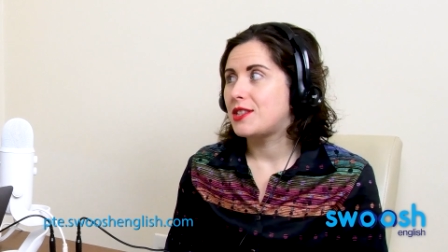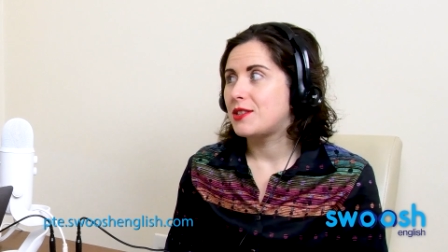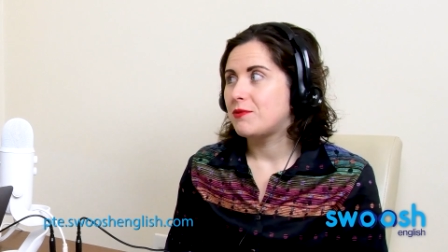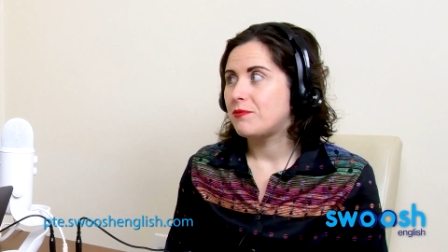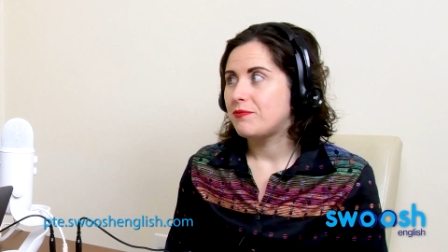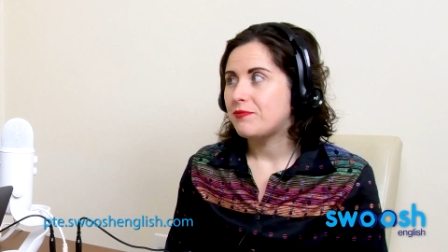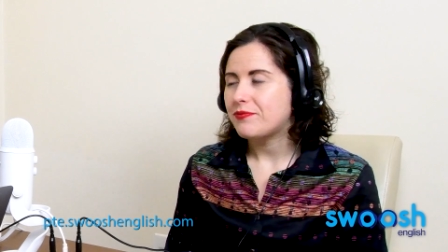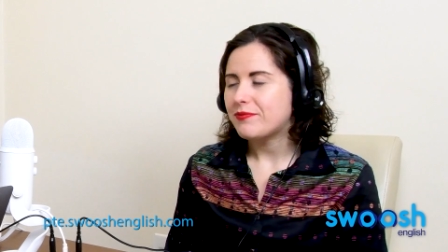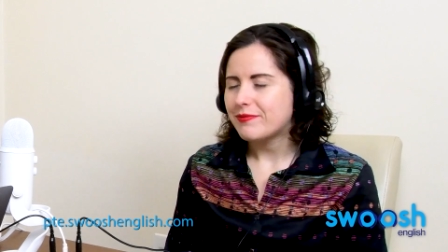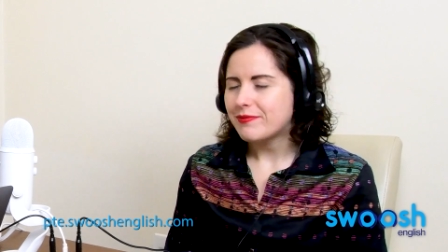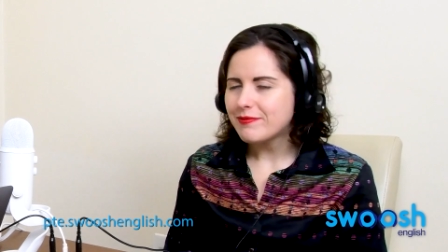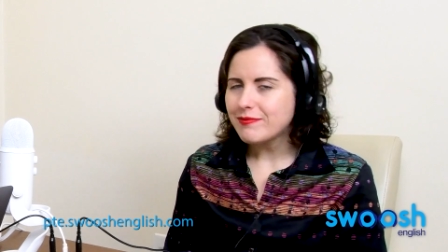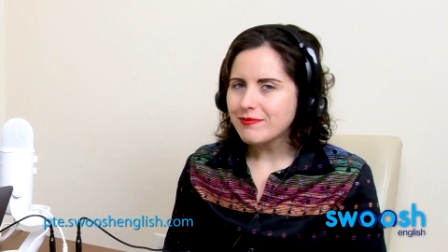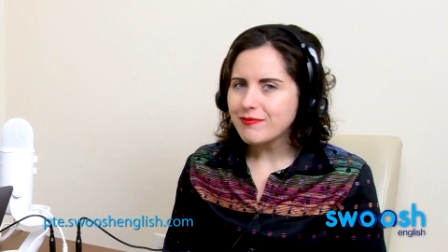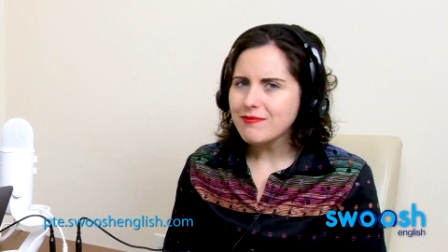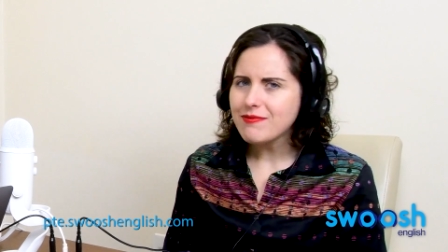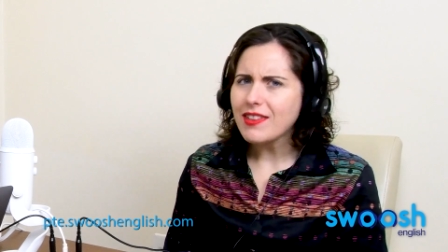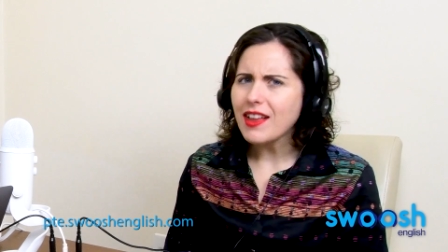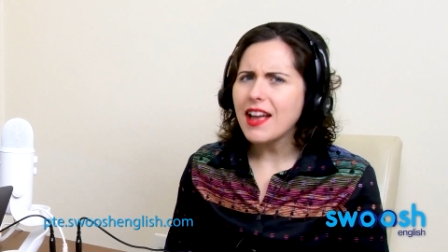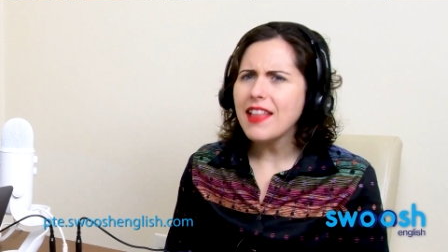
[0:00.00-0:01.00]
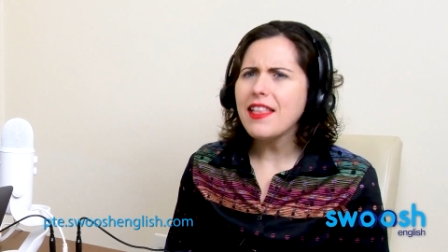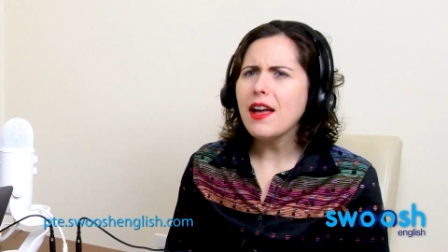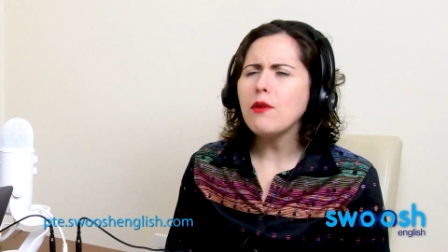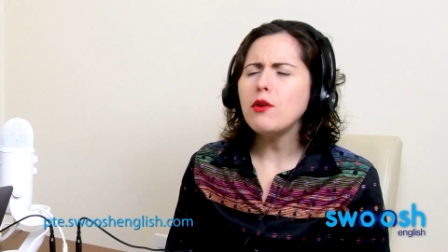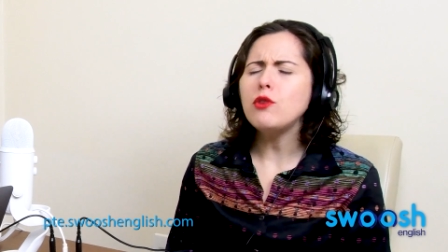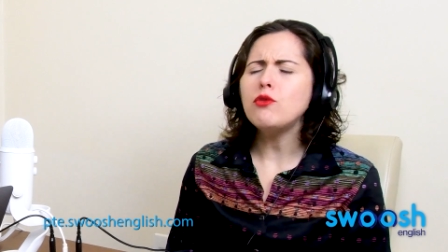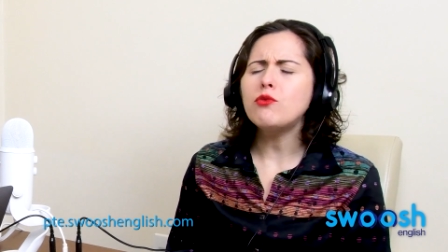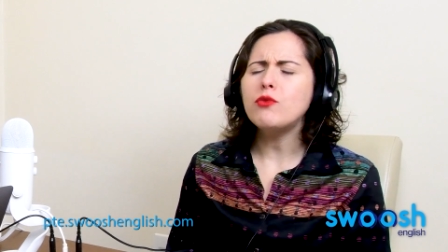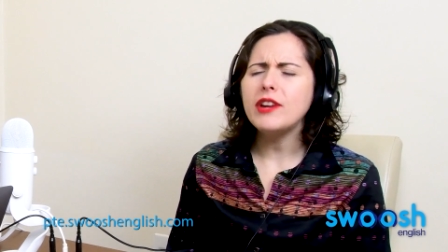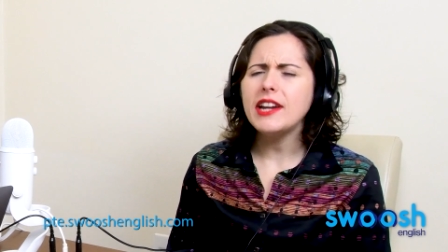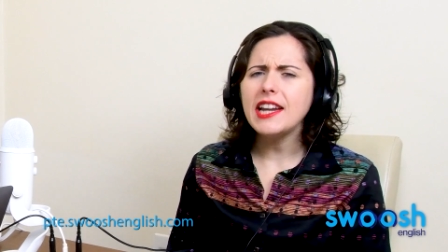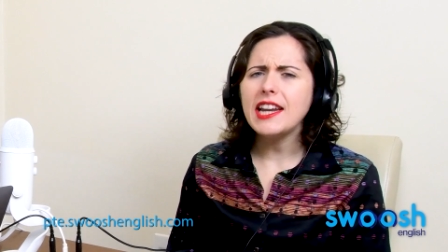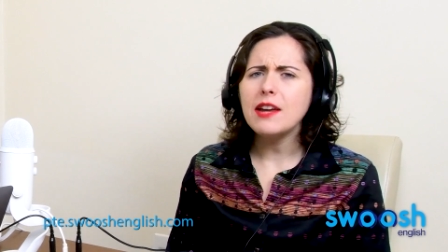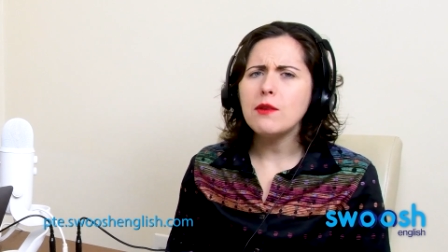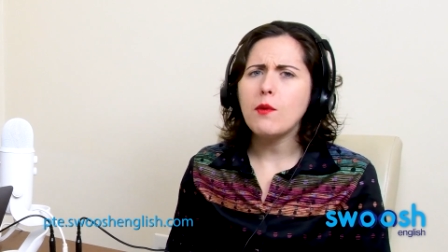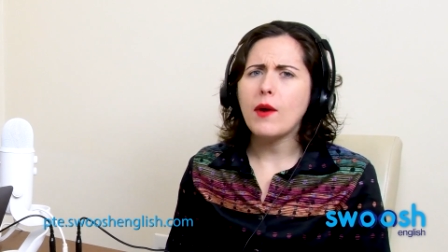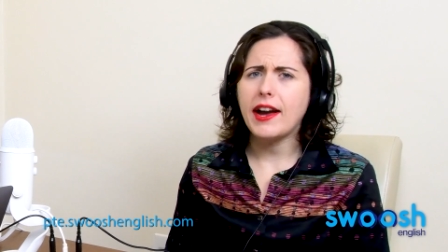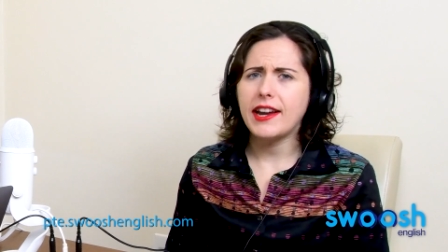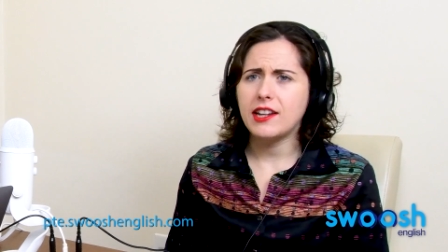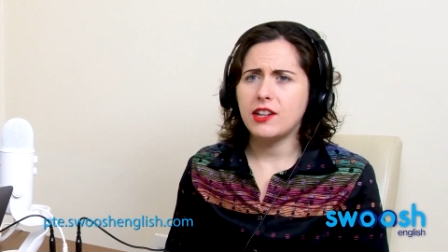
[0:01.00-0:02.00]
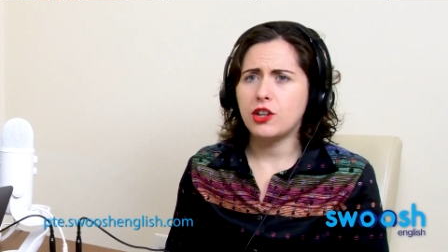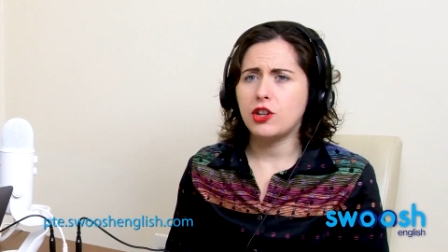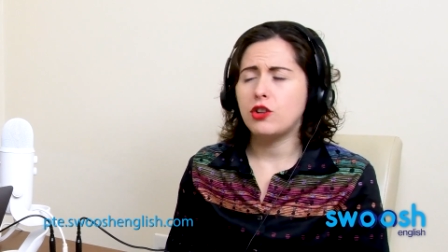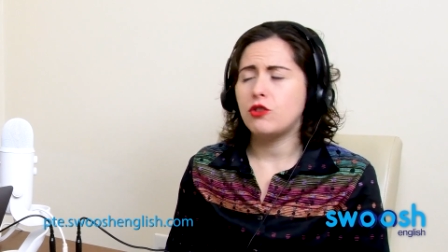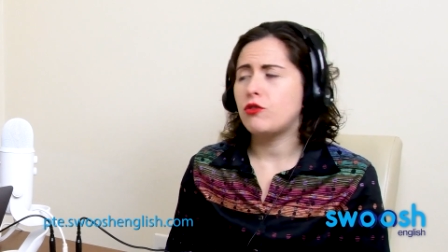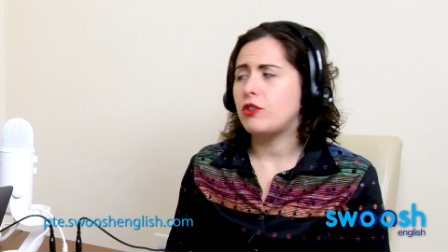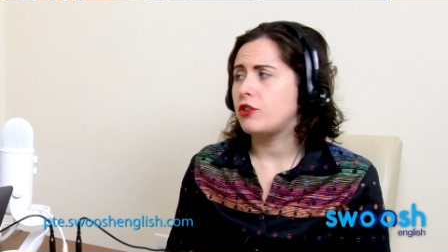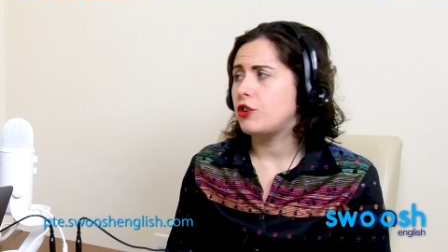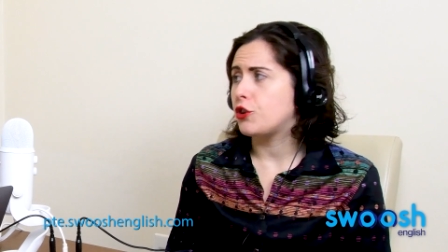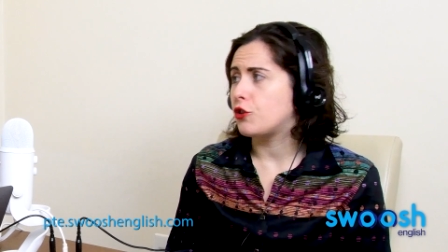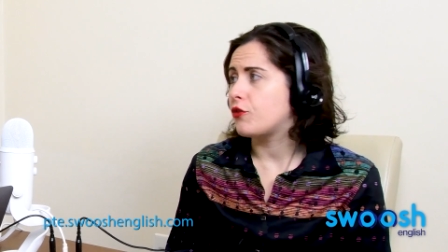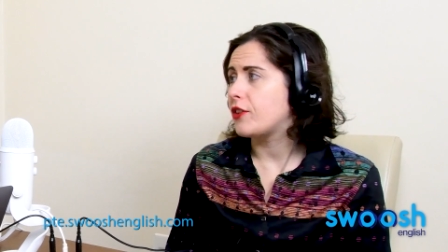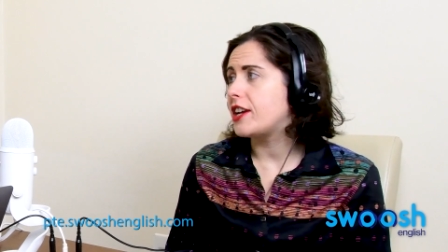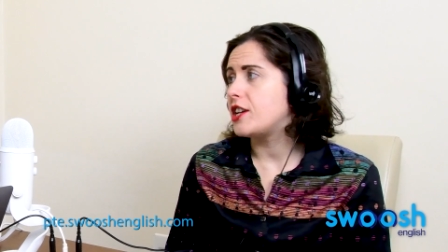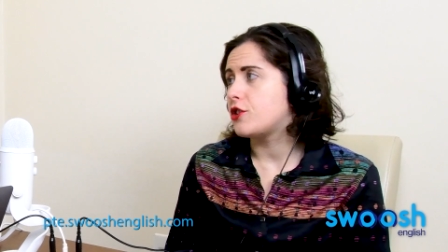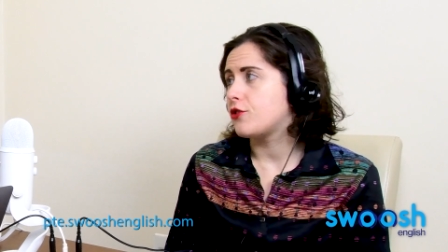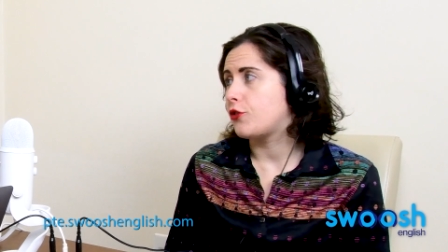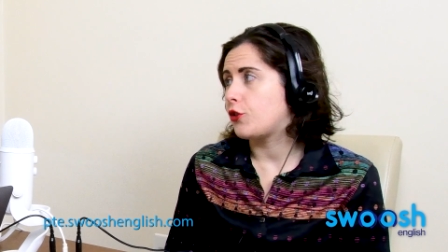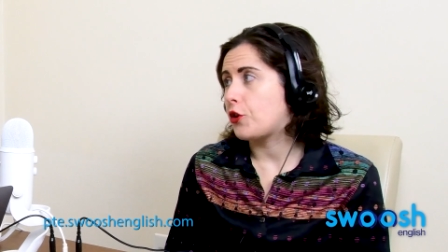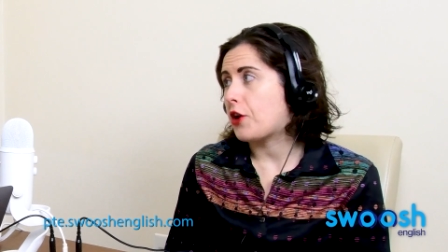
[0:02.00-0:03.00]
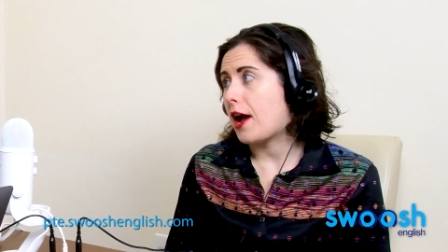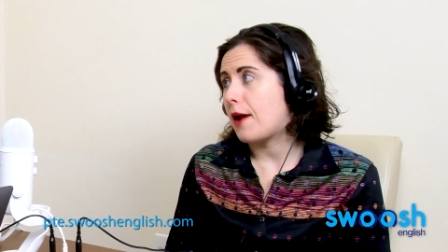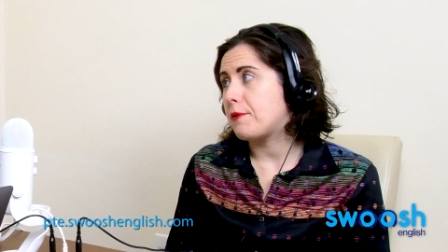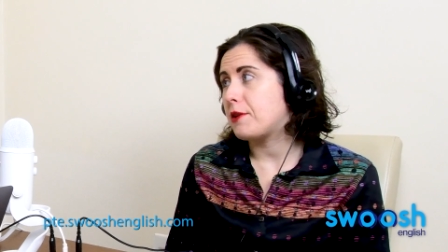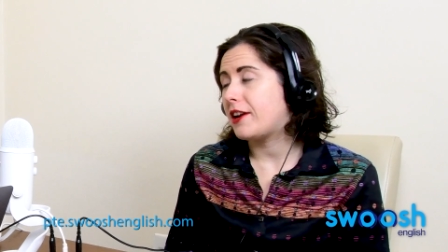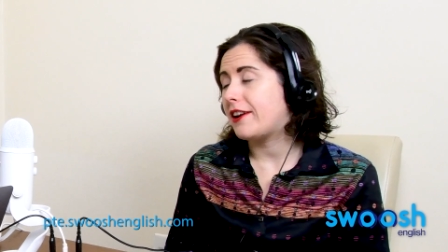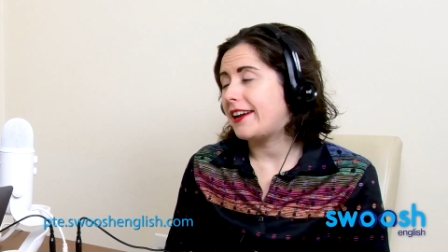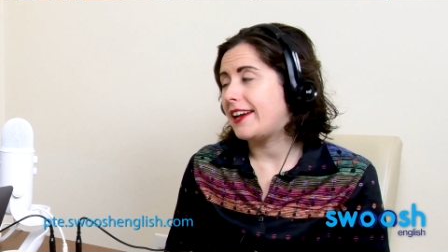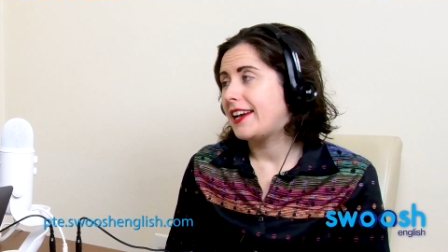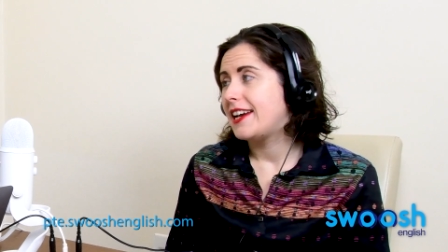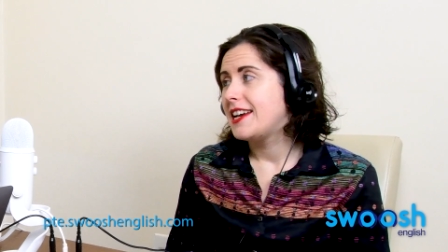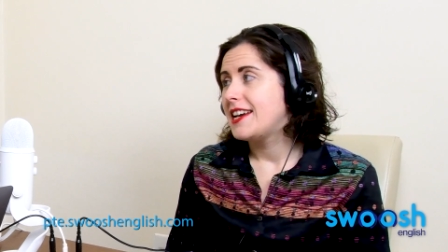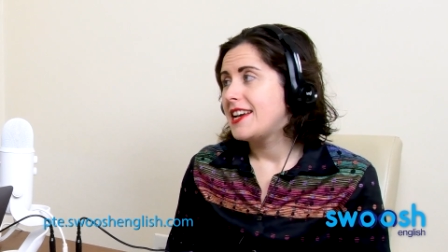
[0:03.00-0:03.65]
And that will really widen your range of vocabulary.